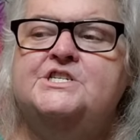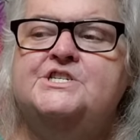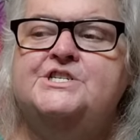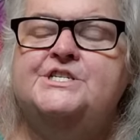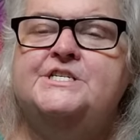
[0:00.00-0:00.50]

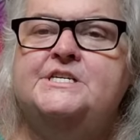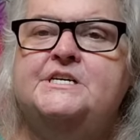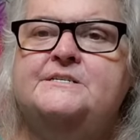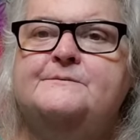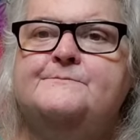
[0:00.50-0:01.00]
She,
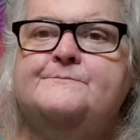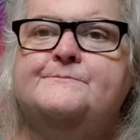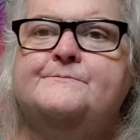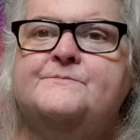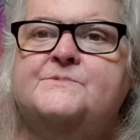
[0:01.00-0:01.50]
um,
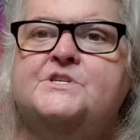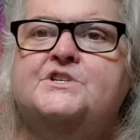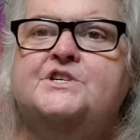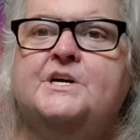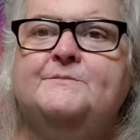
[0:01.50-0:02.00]

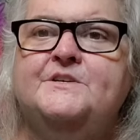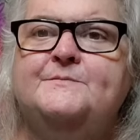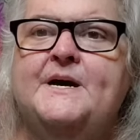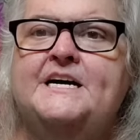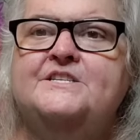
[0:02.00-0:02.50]
she come this
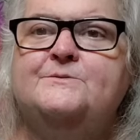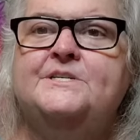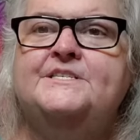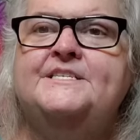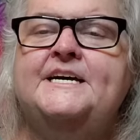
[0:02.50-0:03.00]
past
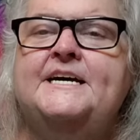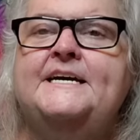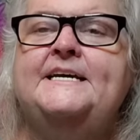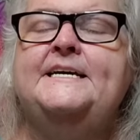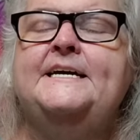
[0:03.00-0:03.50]

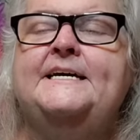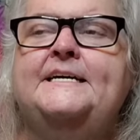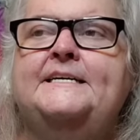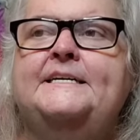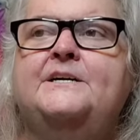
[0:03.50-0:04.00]
Wednesday,
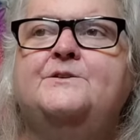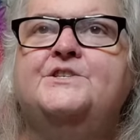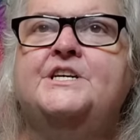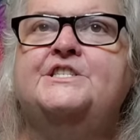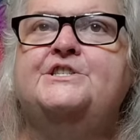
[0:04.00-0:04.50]
and I would
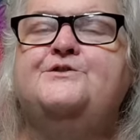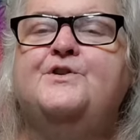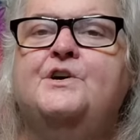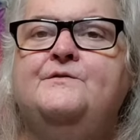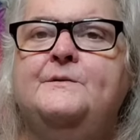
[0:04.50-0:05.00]
say she
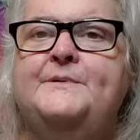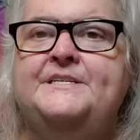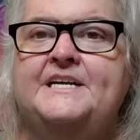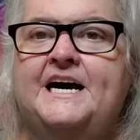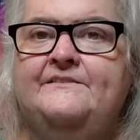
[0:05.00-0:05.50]
drove up at
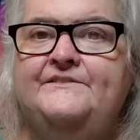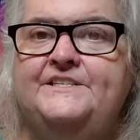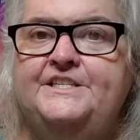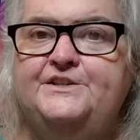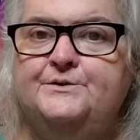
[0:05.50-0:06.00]

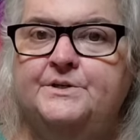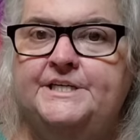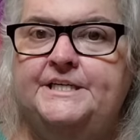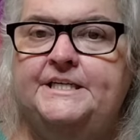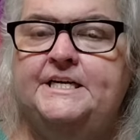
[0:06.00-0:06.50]

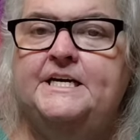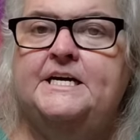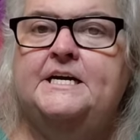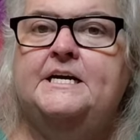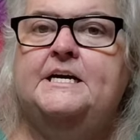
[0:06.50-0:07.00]
9.53
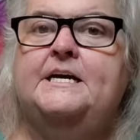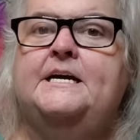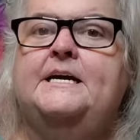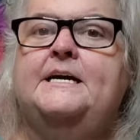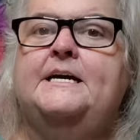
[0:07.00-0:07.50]

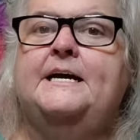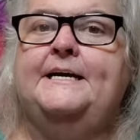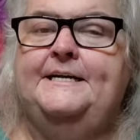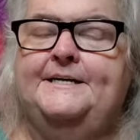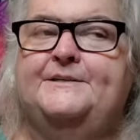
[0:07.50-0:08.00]

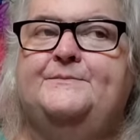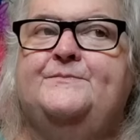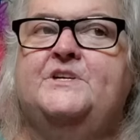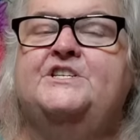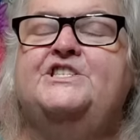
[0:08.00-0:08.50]

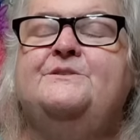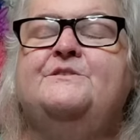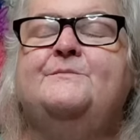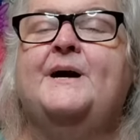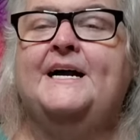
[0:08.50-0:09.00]
a.m., and she
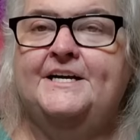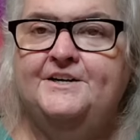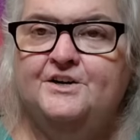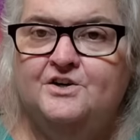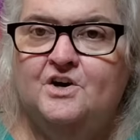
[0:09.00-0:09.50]
was back in
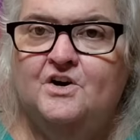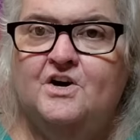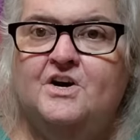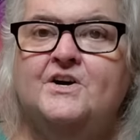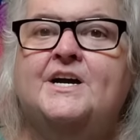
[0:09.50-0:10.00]
her
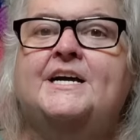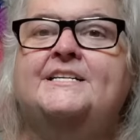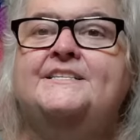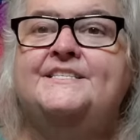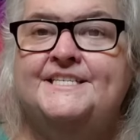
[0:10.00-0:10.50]
car at
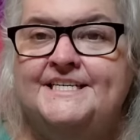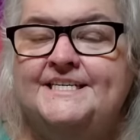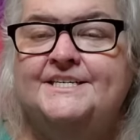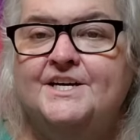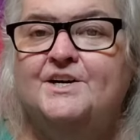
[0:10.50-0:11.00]

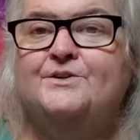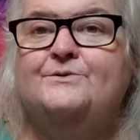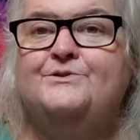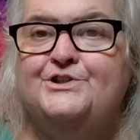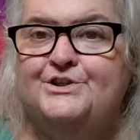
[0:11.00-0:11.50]

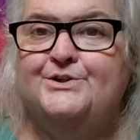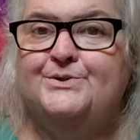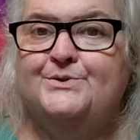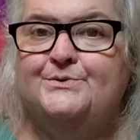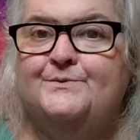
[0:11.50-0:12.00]
10.02